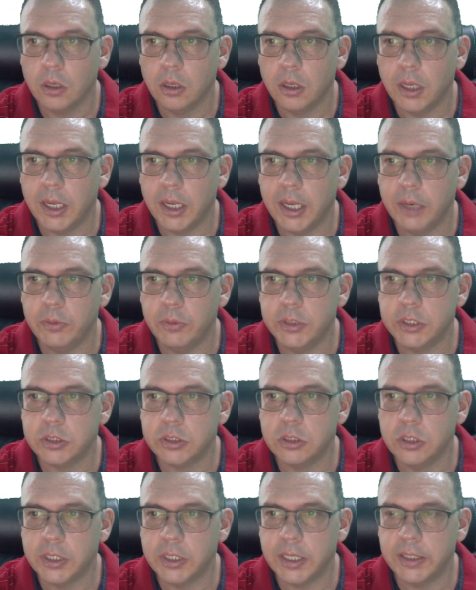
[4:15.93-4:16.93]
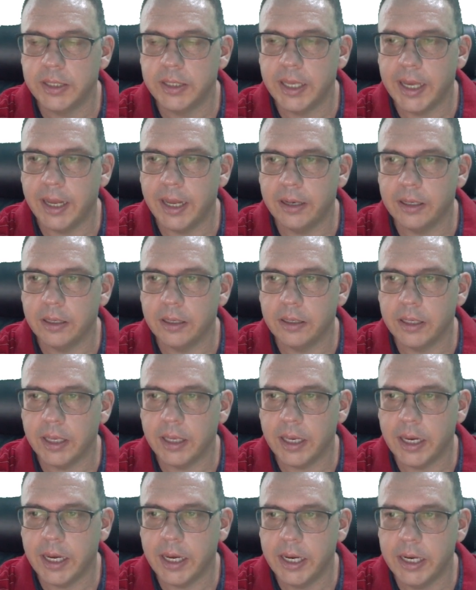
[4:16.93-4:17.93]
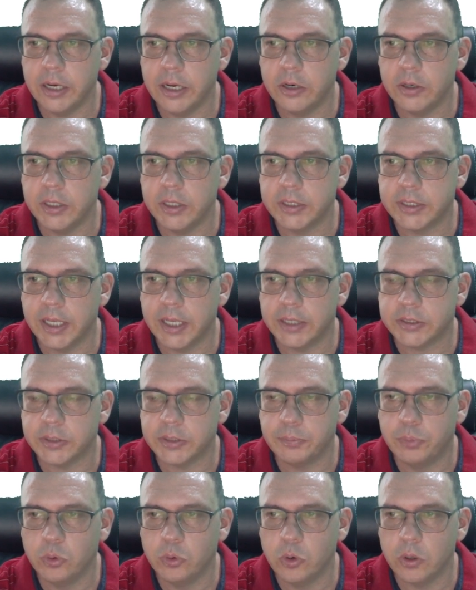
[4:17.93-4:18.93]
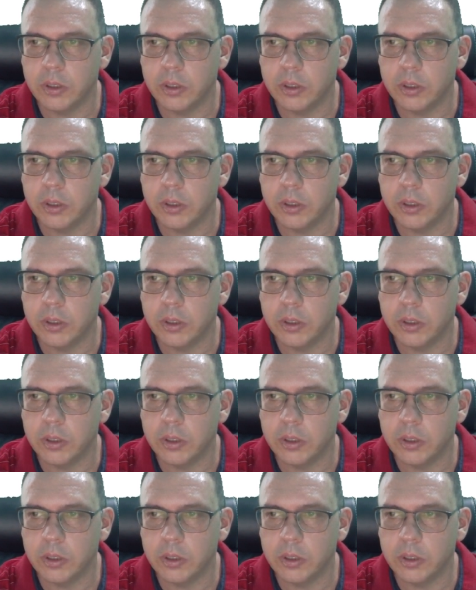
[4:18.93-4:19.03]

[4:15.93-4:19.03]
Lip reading: and we just look at that, here is that support,